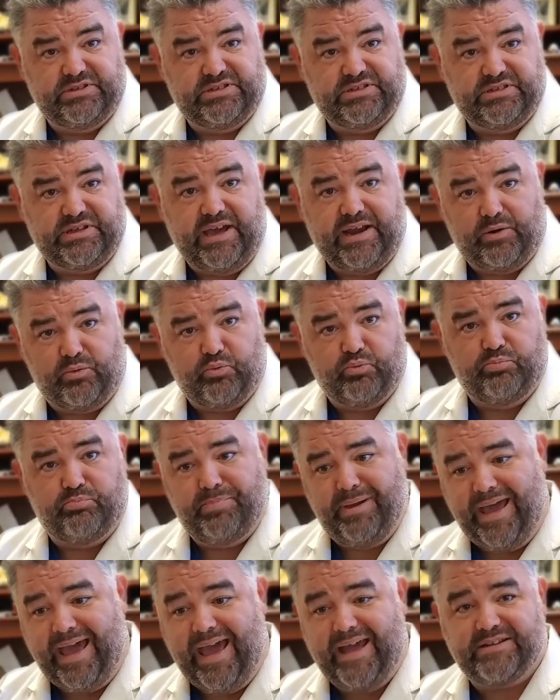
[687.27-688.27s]
kind of
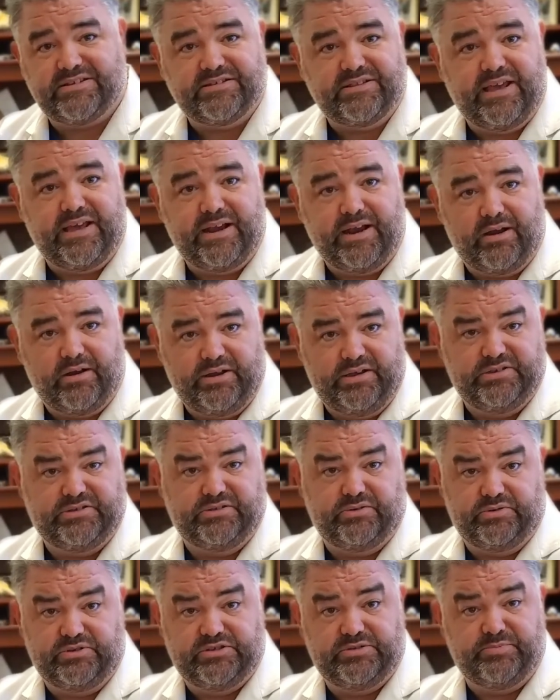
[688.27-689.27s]
patch that area,
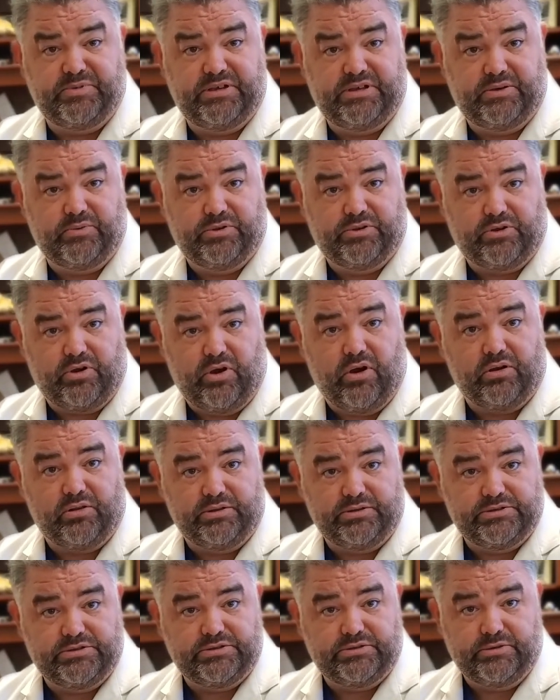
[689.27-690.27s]
so to speak, with
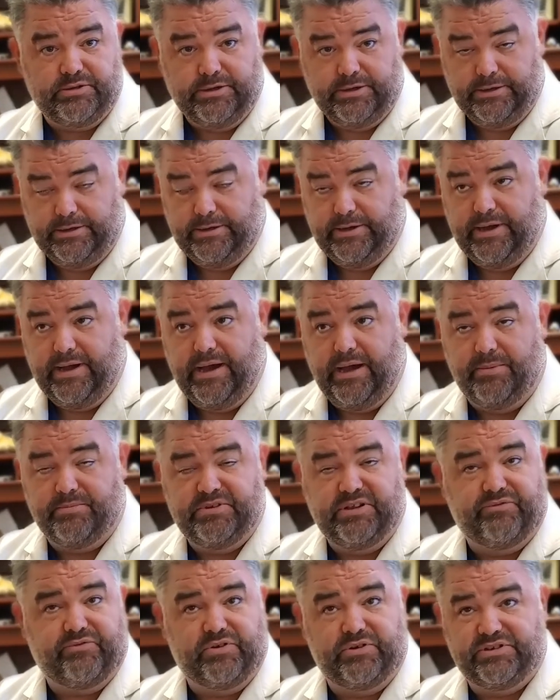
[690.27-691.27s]
cartilage.
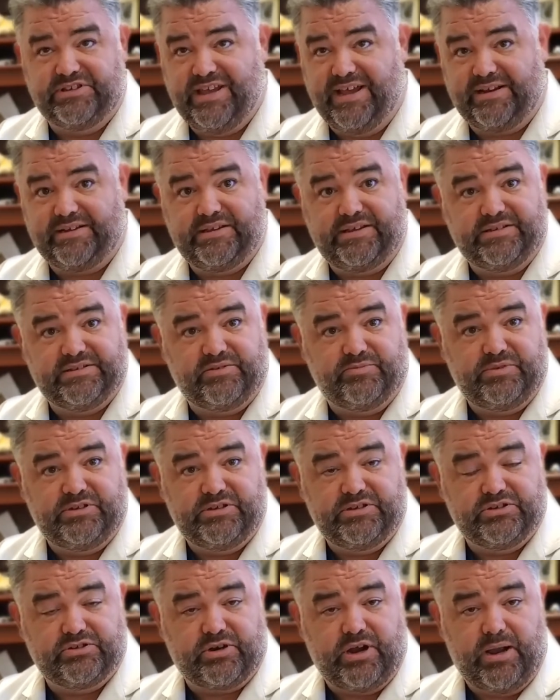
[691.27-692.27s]
Different techniques have been
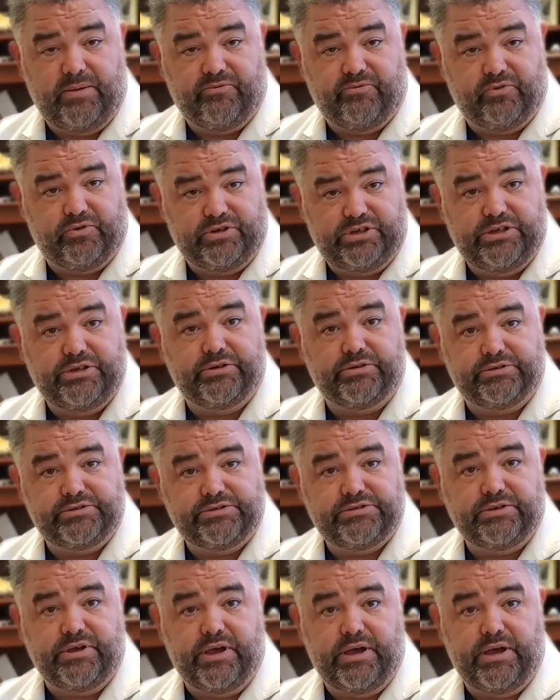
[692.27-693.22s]
described for years.